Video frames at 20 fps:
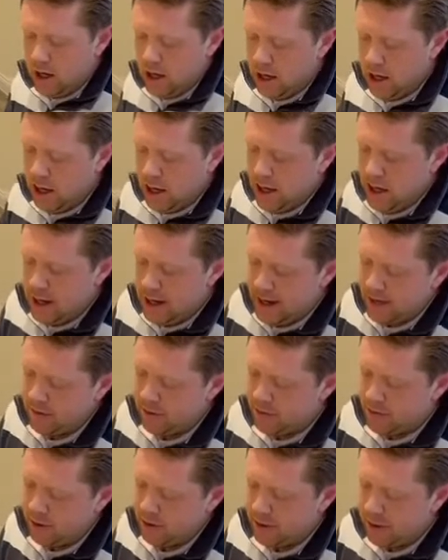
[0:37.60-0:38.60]
And
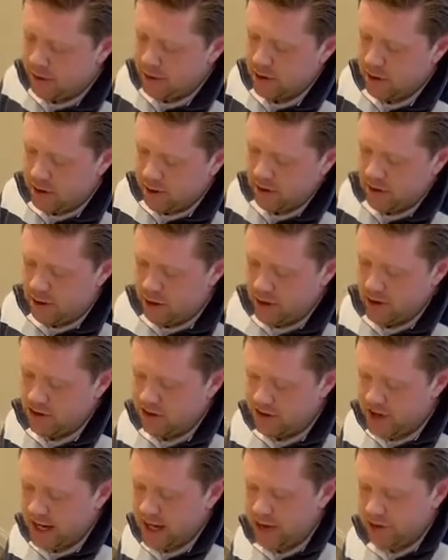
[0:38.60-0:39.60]
after 30
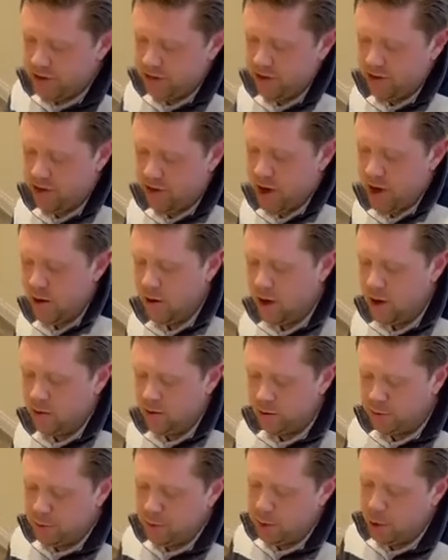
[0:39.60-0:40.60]
seconds or so, I'll
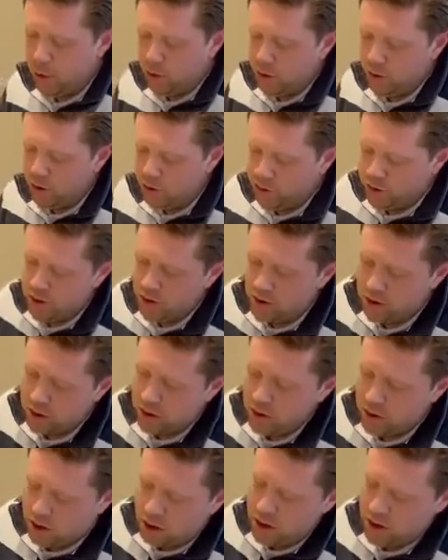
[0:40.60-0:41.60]
just pause
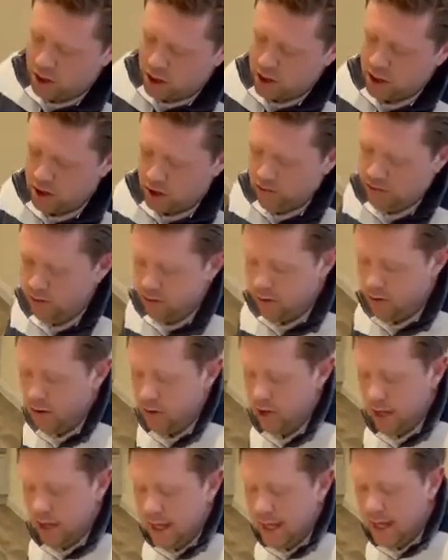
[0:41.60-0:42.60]
and I'll
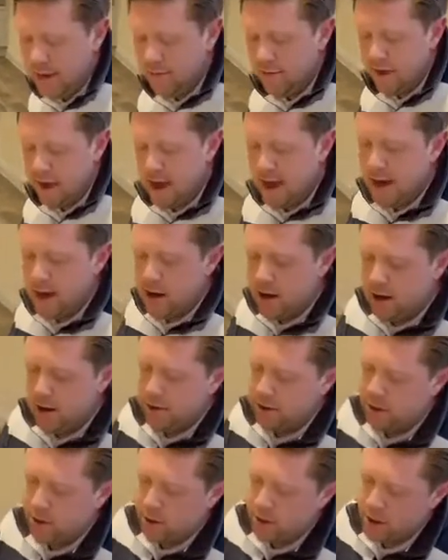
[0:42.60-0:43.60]
leave that and do
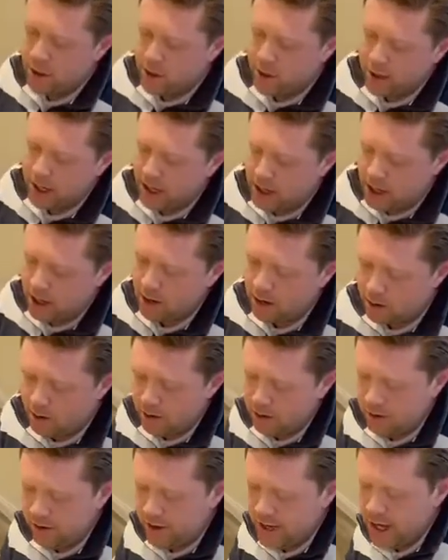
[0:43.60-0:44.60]
a quick coat on
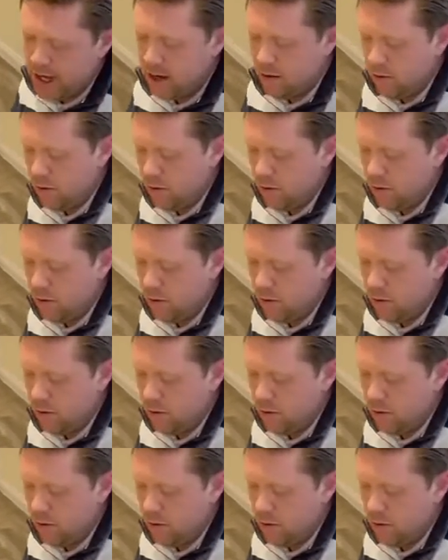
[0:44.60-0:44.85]
the heel.